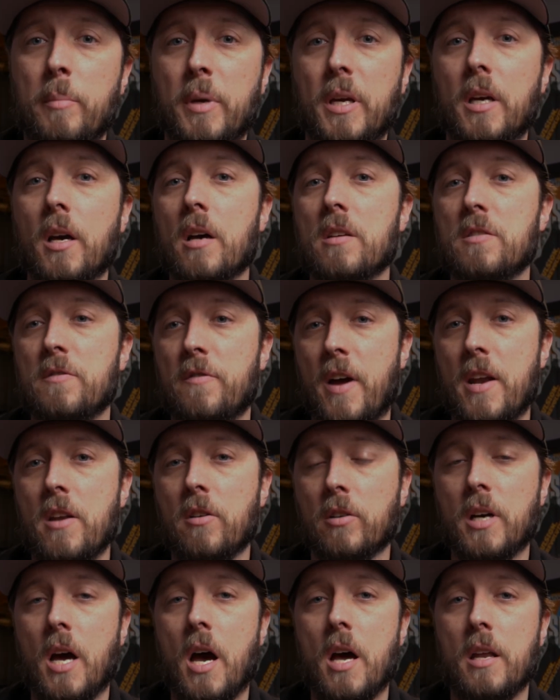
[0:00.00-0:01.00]
Because Final
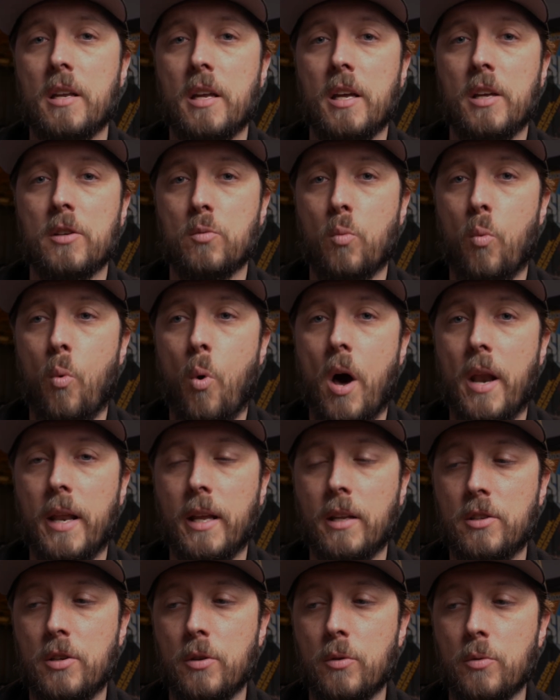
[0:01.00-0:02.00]
Cut is
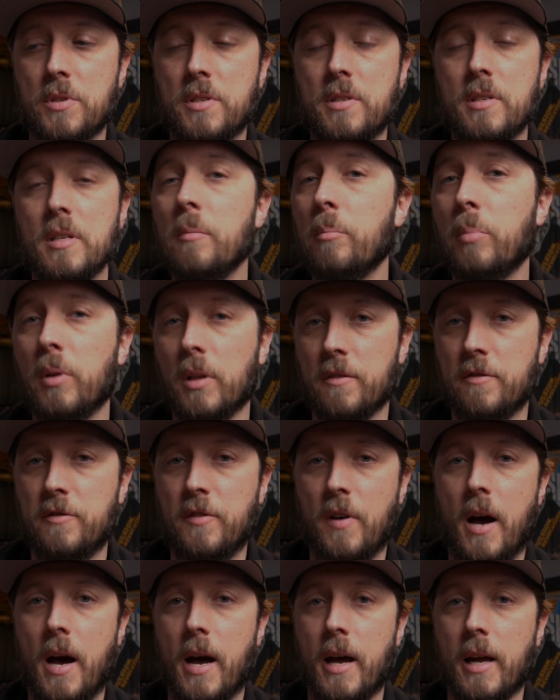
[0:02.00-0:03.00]
wanting to
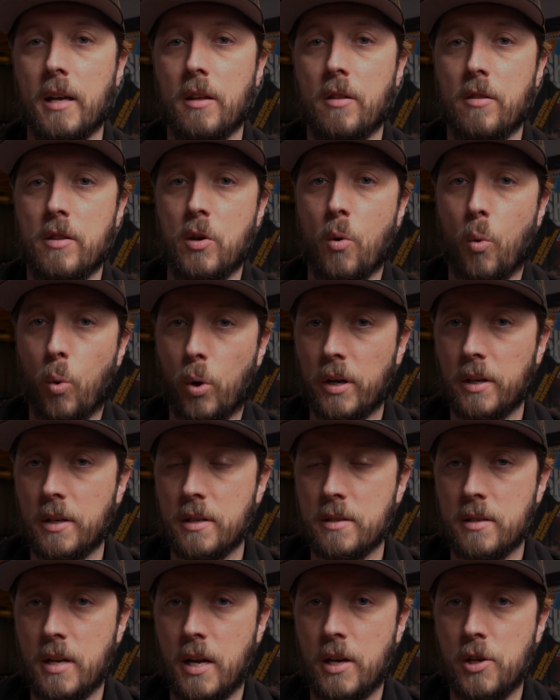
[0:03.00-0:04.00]
simplify the
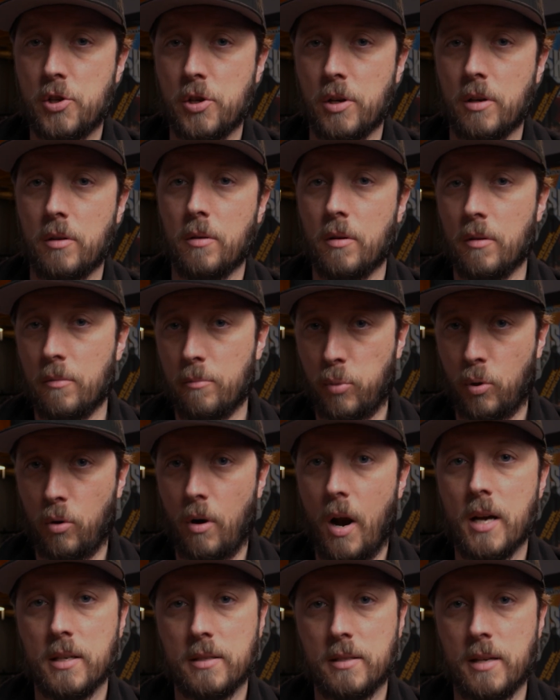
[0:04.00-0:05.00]
organization
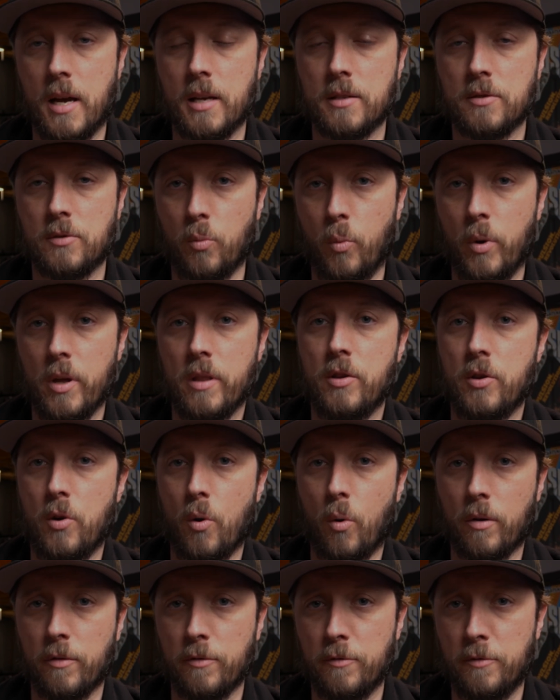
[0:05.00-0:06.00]
process with
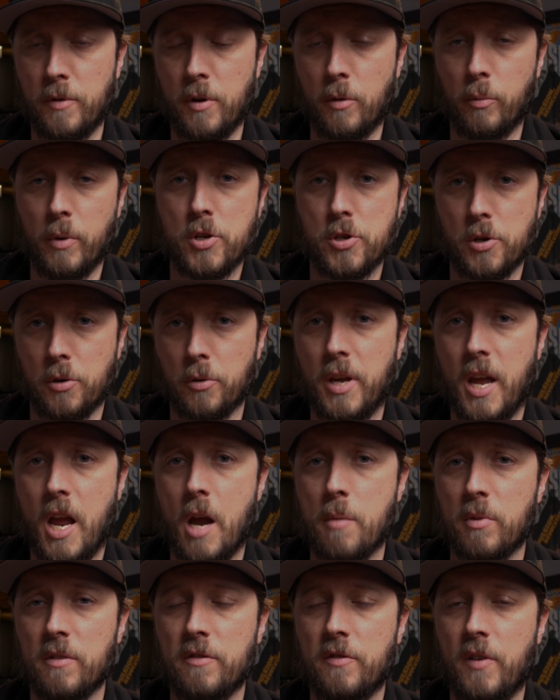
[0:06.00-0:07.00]
your original
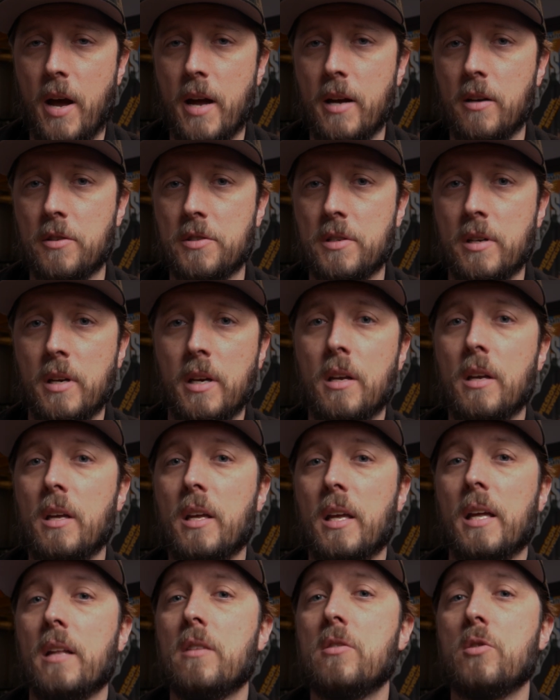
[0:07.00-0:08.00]
camera files,
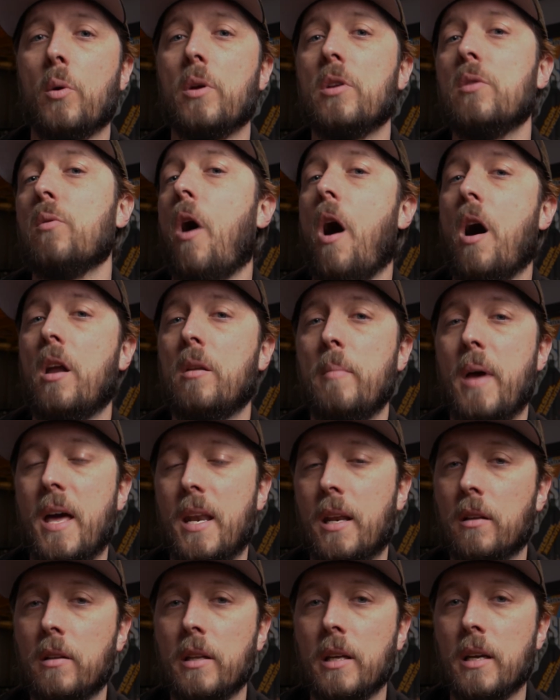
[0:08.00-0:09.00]
it's going to
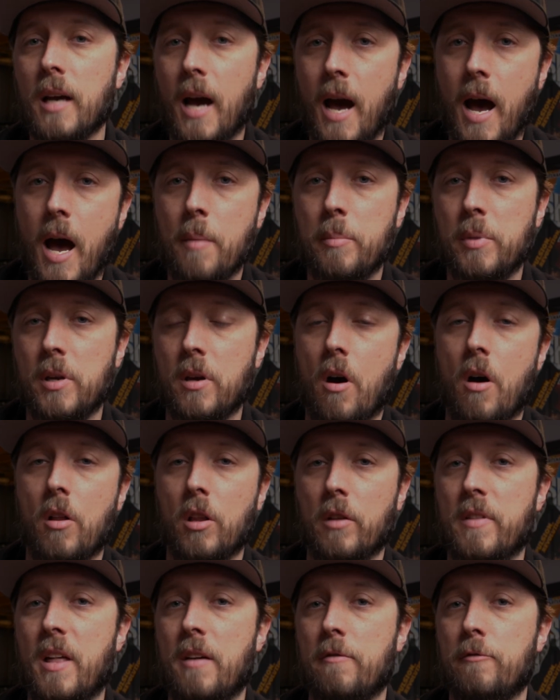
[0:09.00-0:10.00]
automatically copy
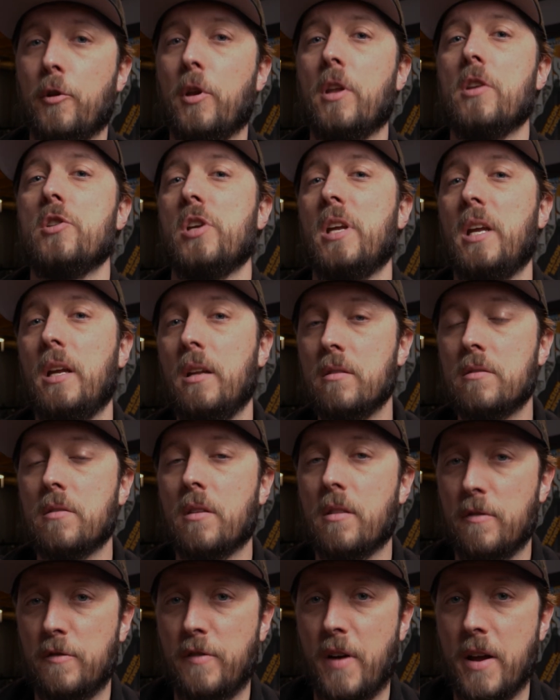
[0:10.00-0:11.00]
all of that footage into
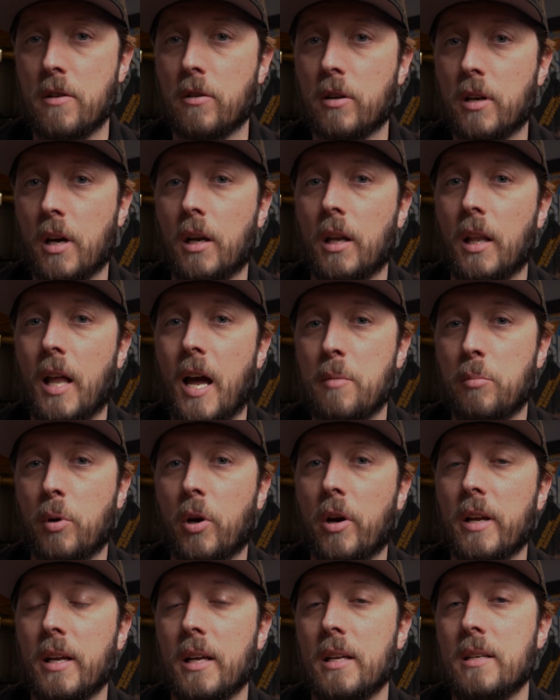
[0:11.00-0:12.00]
the Final Cut
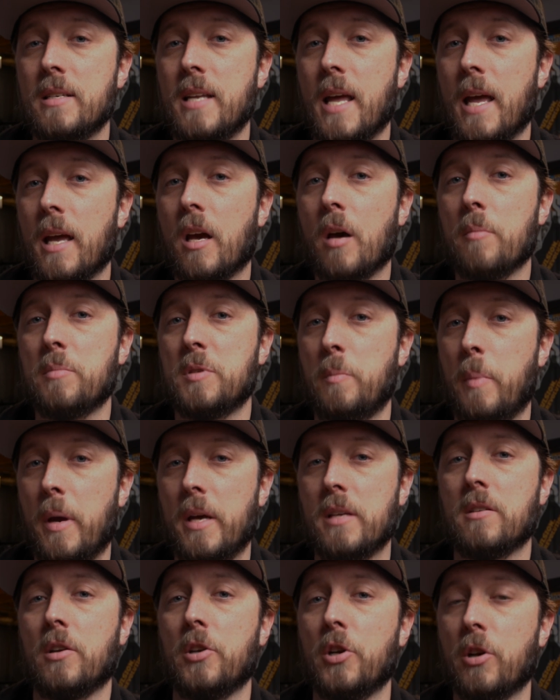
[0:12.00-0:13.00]
library and take up
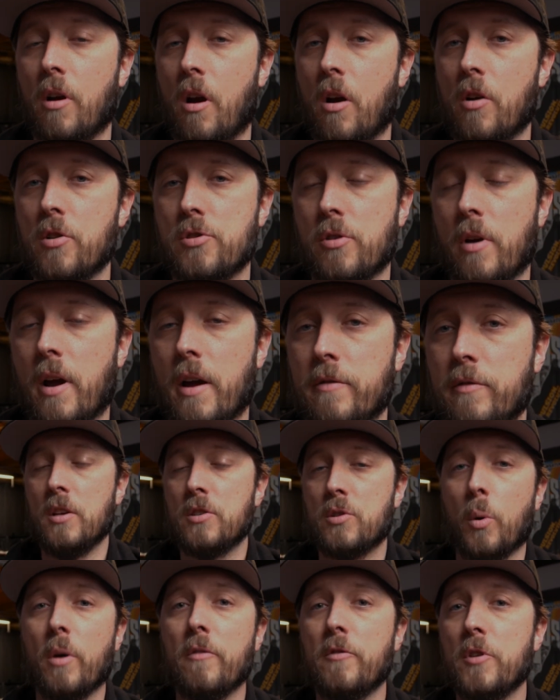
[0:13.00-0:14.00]
space on your hard drive.
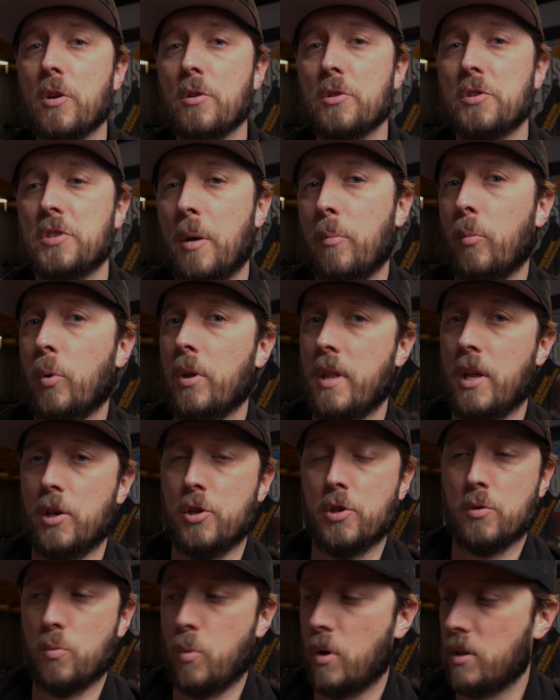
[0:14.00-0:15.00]
So if you're someone that
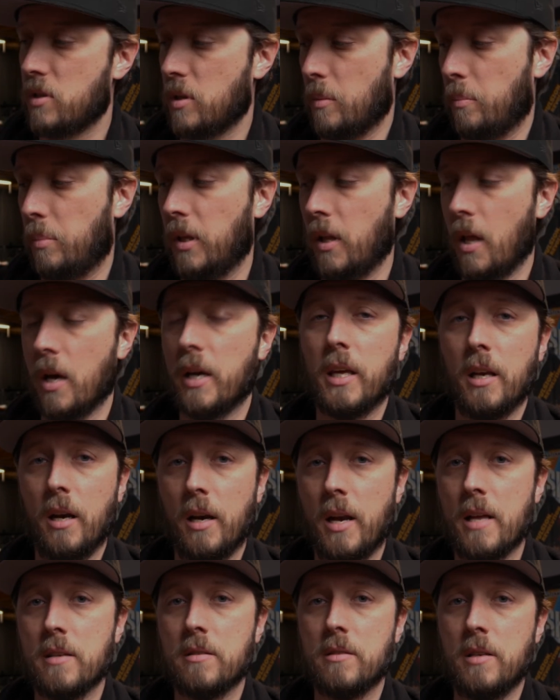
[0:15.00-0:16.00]
just wants to plug in
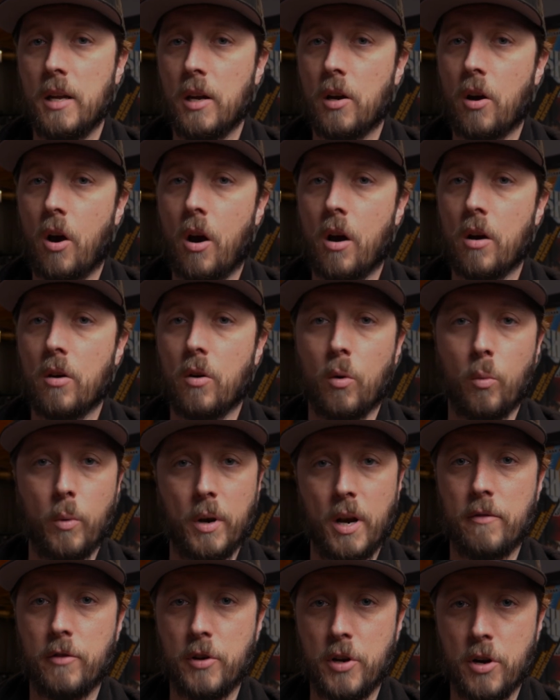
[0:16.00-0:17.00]
an SD card or
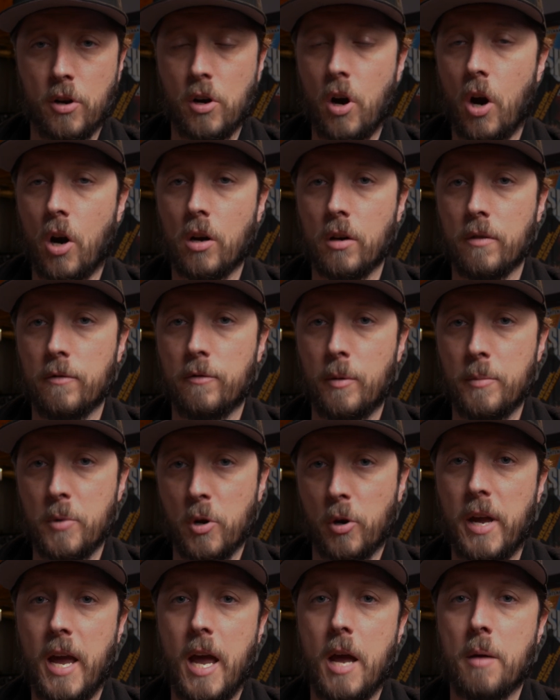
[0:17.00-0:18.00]
whatever your card from
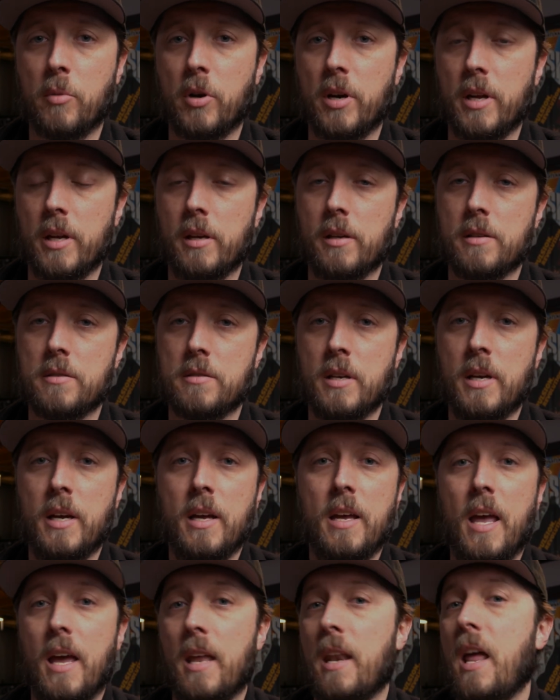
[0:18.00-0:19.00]
your camera is
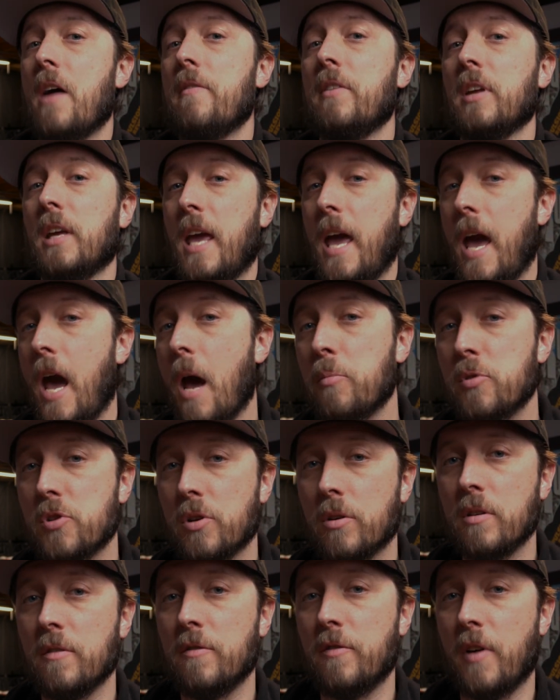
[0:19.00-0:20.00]
and have it
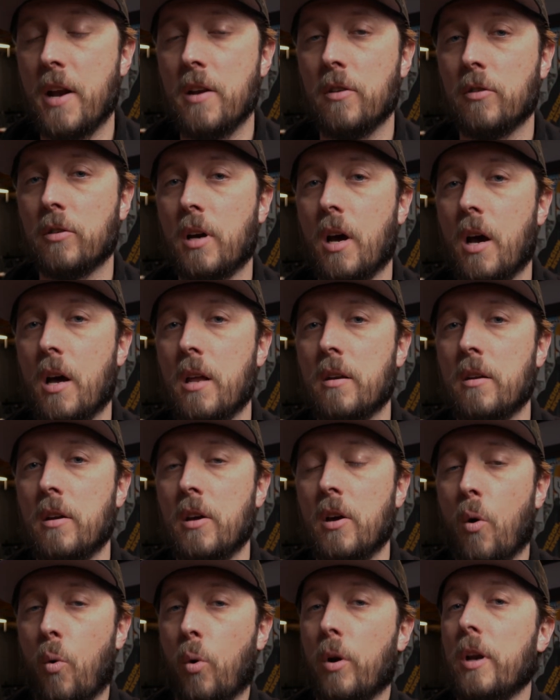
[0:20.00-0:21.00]
captured to Final Cut
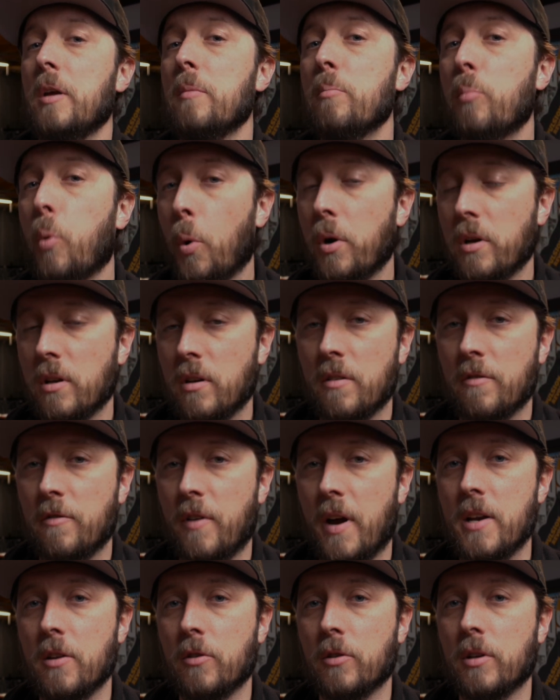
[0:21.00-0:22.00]
or imported to
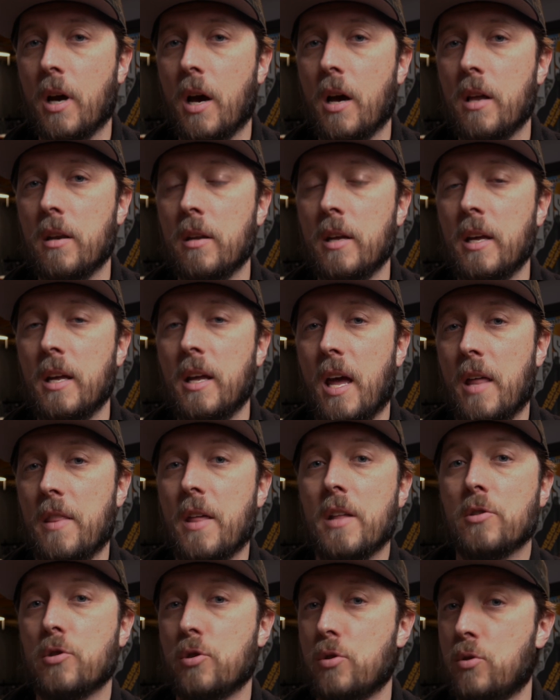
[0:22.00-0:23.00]
Final Cut and
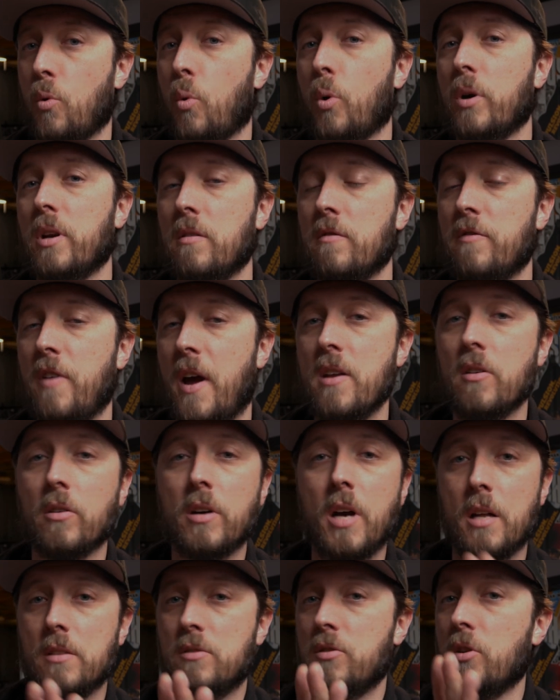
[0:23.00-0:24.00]
then stored in Final
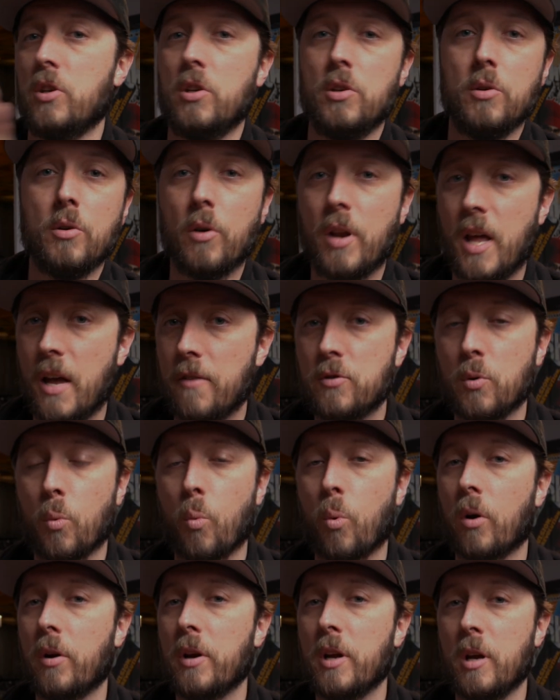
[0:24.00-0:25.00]
Cut so you don't have to
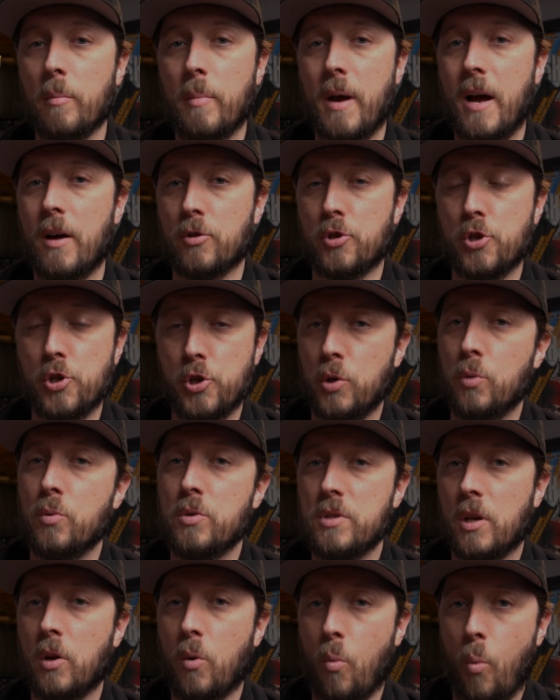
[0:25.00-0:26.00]
worry about
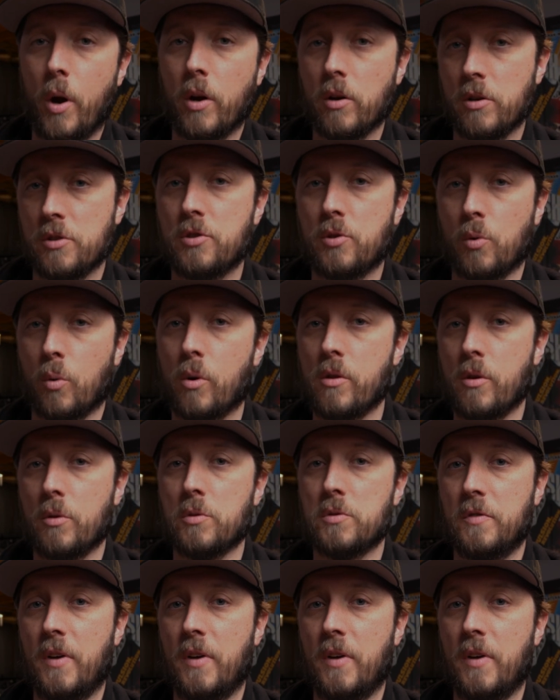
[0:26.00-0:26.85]
choosing where to store those